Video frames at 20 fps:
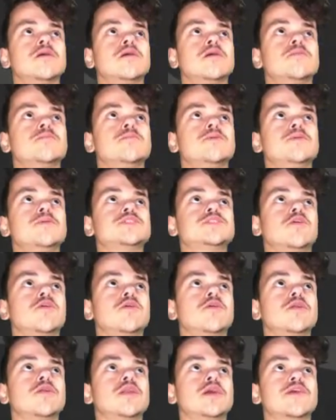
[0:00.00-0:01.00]
But it's not,
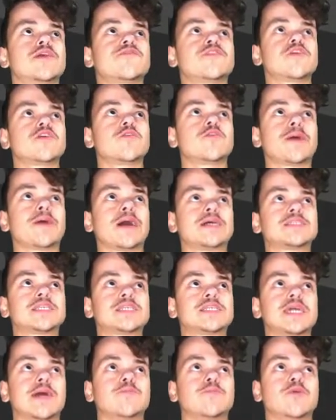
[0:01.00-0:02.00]
like, if you go past the
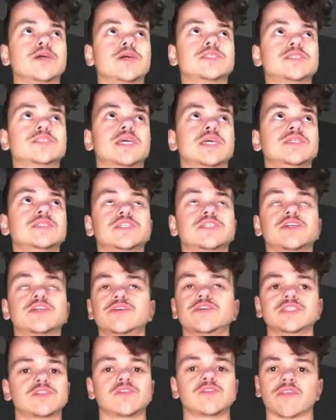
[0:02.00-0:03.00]
Amway Center,
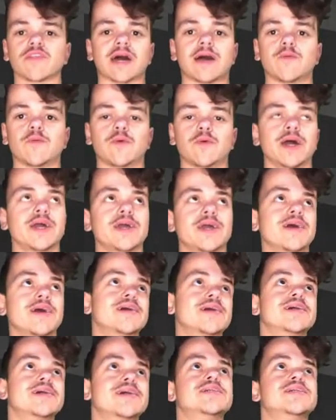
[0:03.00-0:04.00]
it's not that way.
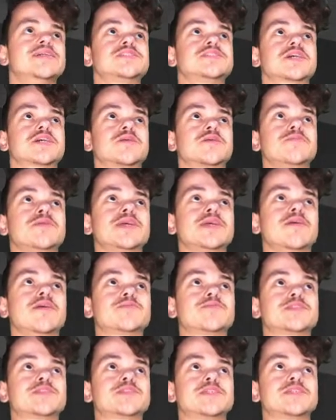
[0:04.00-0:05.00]
It's the complete
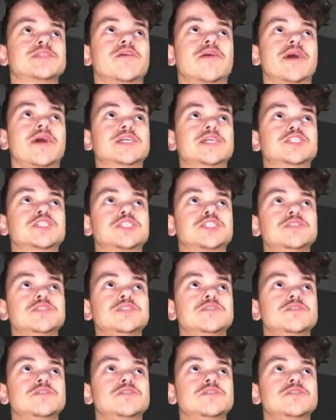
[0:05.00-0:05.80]
opposite direction.